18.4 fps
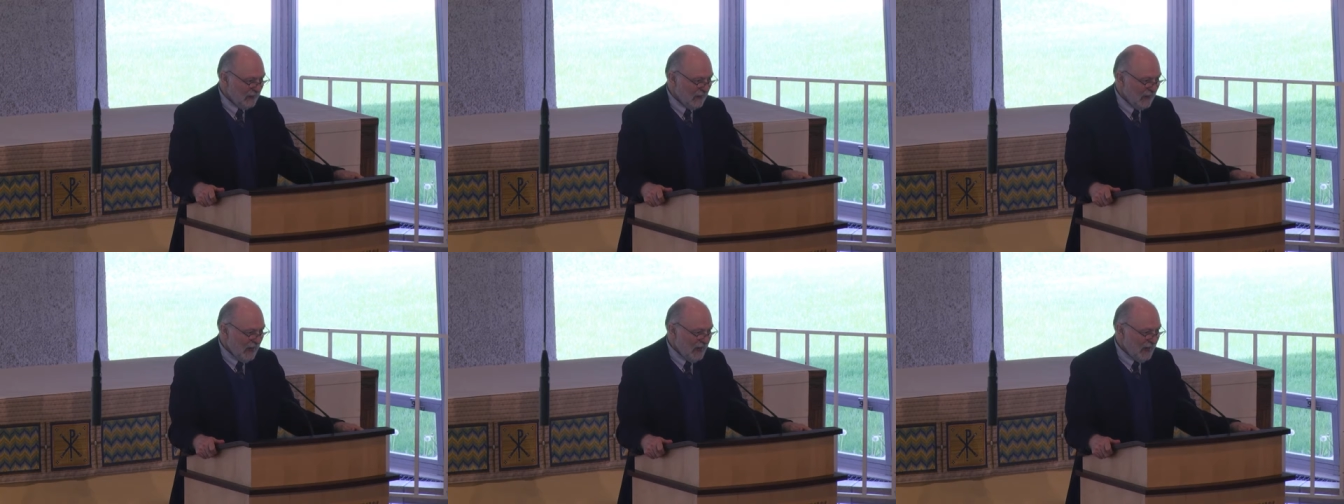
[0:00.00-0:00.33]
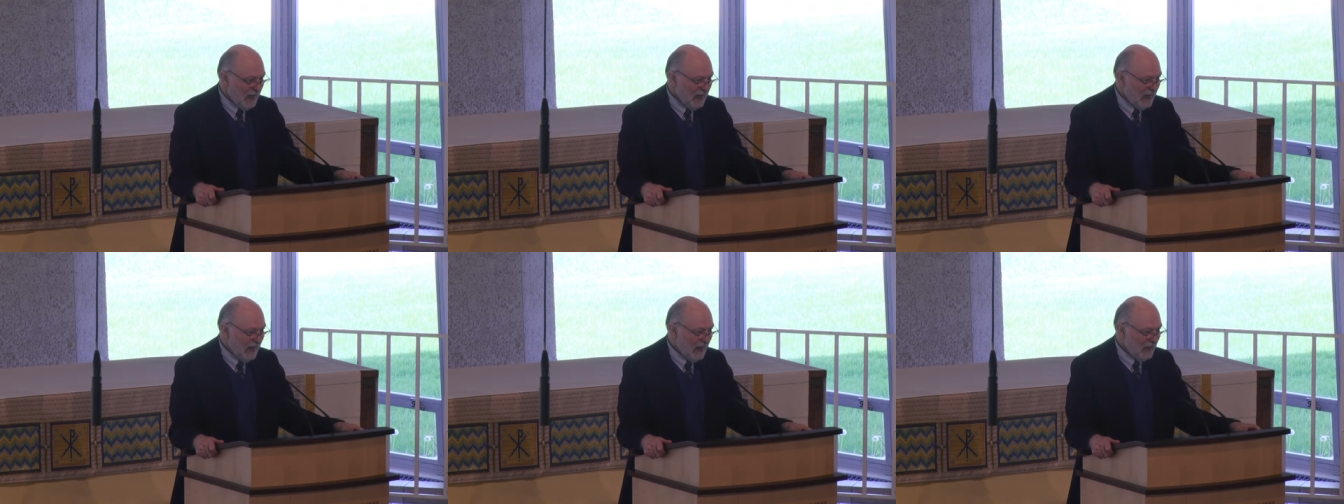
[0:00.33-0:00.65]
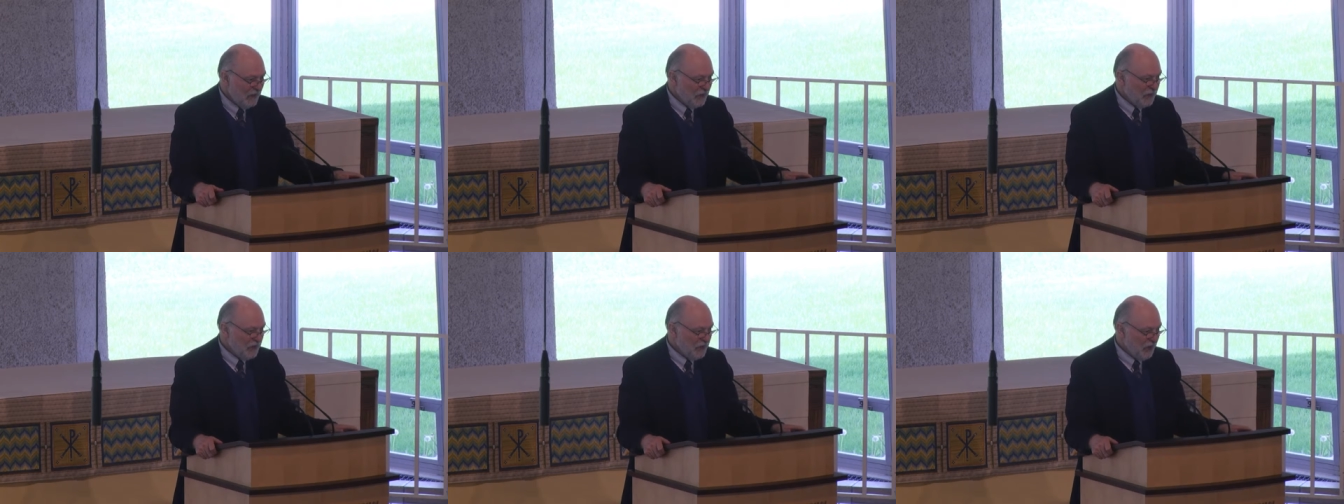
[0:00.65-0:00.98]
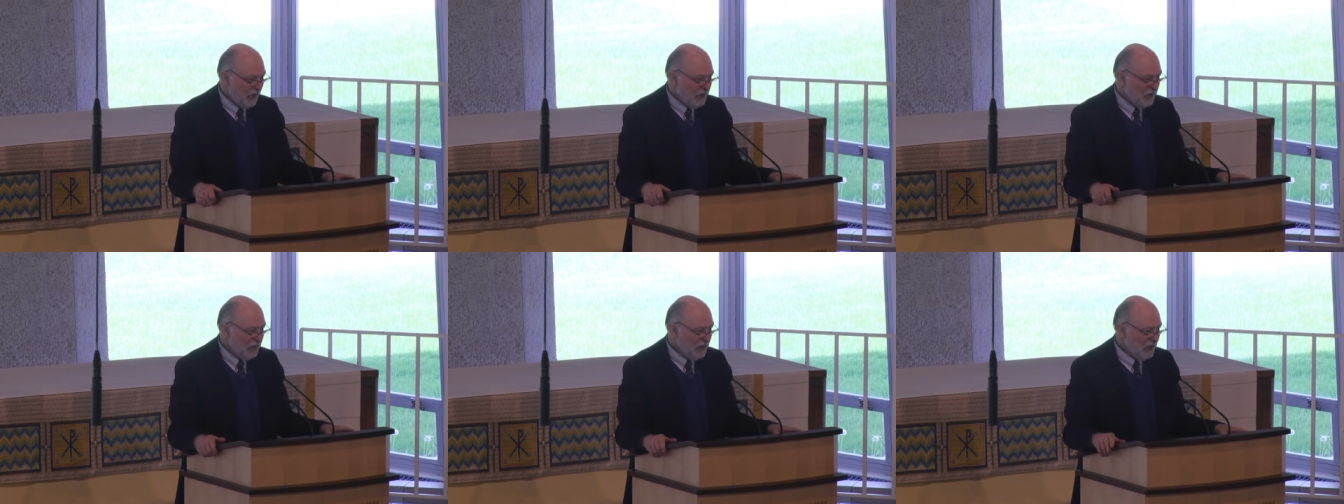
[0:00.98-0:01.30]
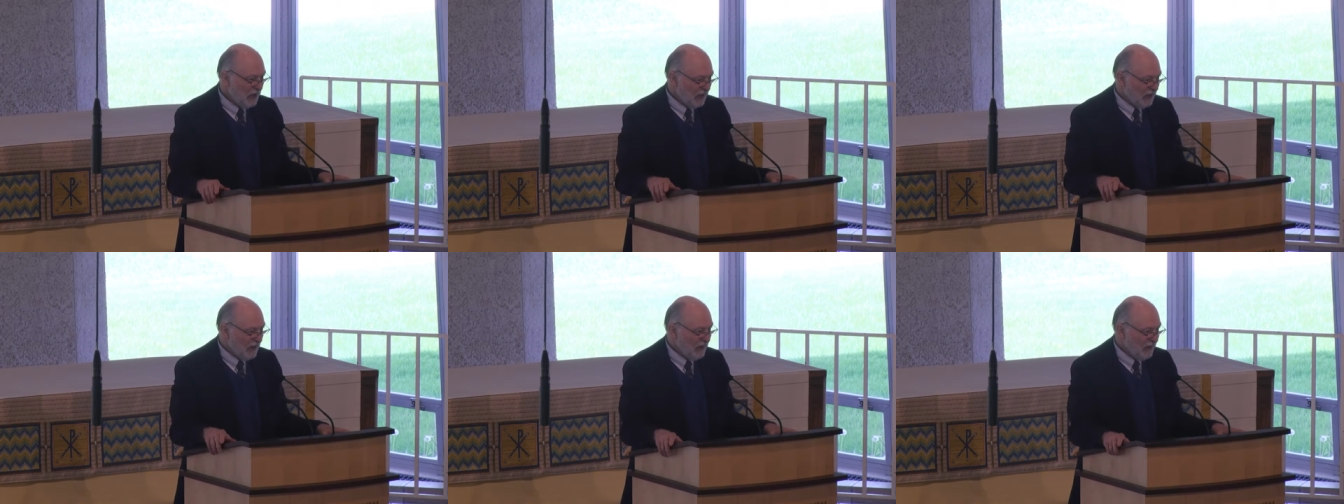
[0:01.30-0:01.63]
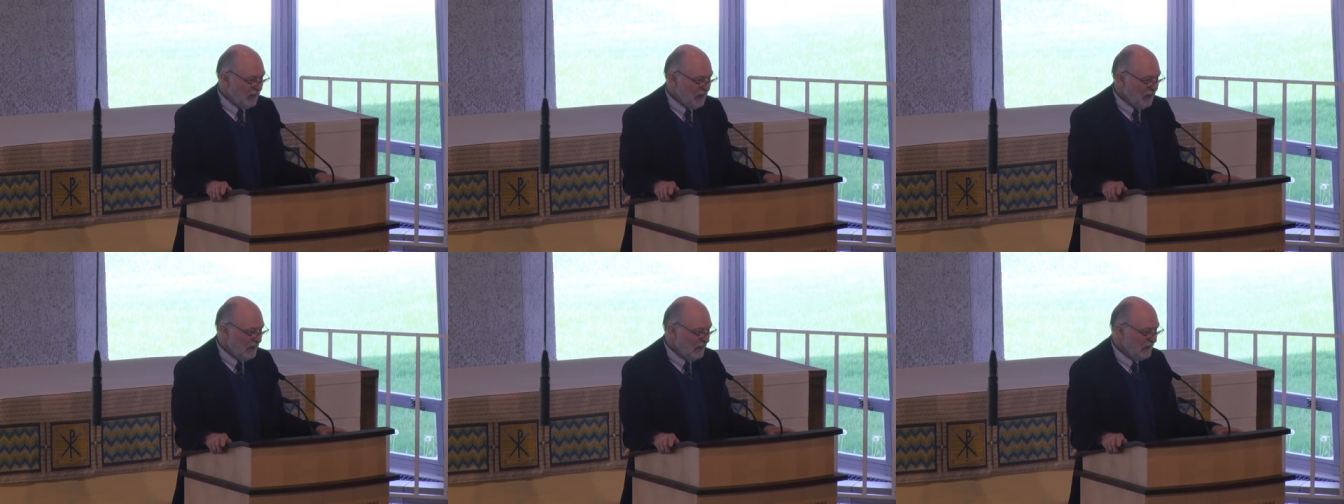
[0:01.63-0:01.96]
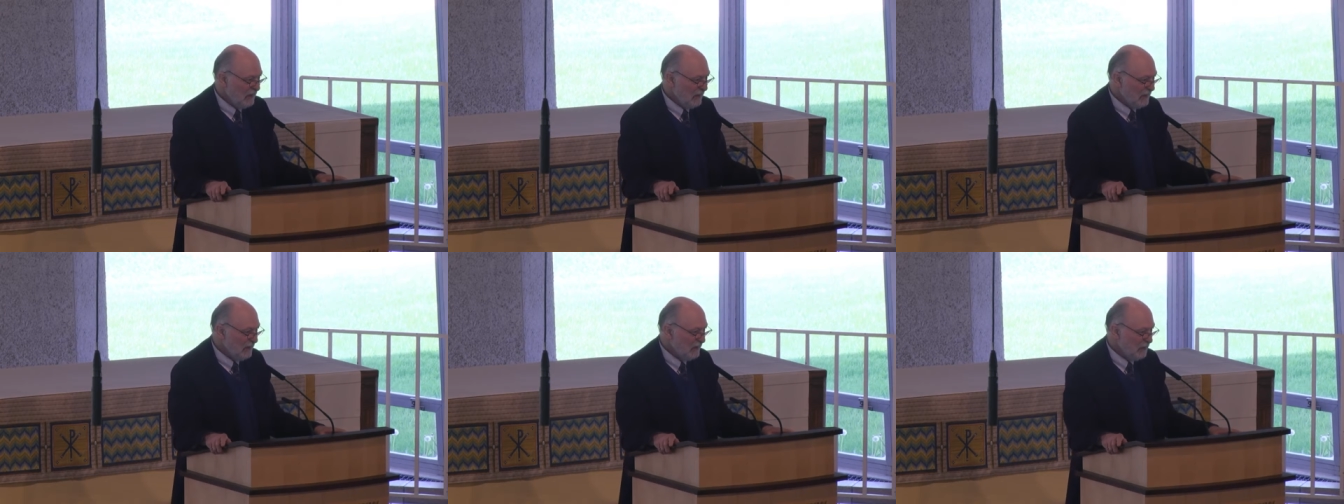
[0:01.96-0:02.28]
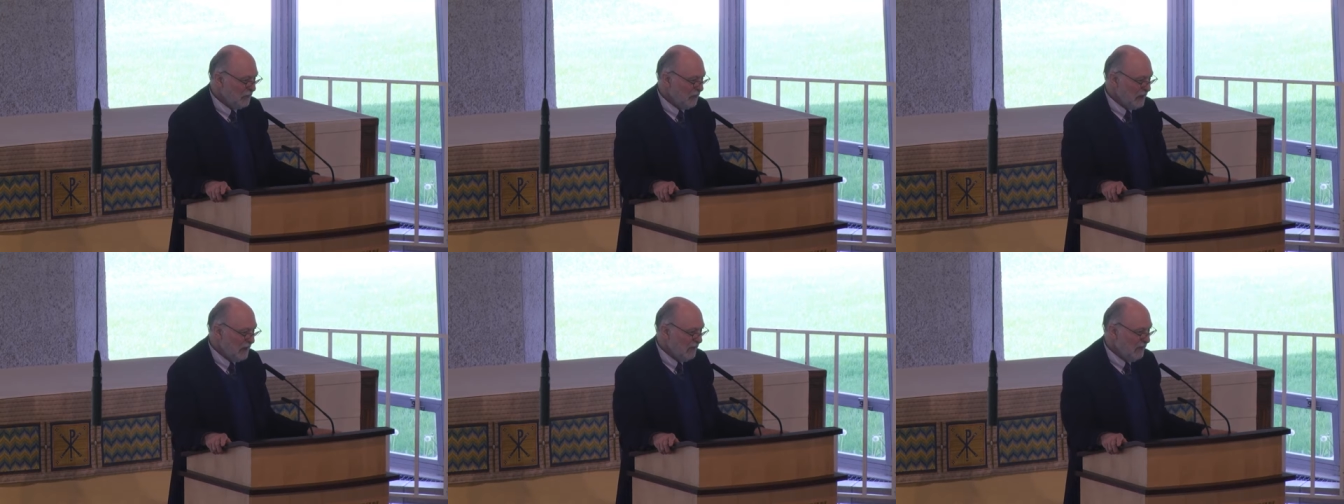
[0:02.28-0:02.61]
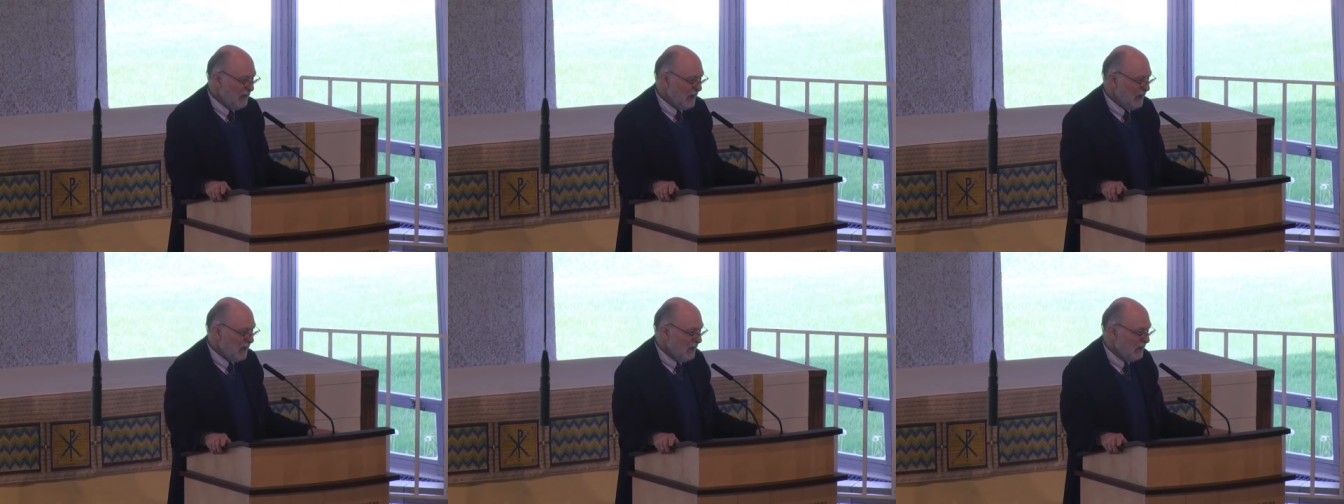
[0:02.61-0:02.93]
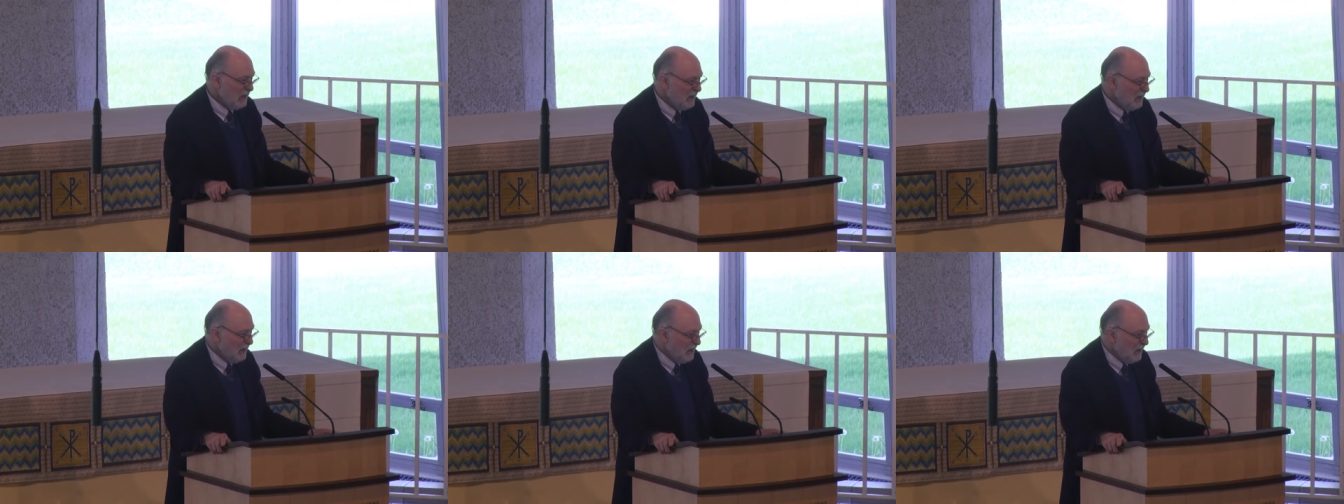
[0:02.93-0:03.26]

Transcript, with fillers: I asked Joe Sittler, one of our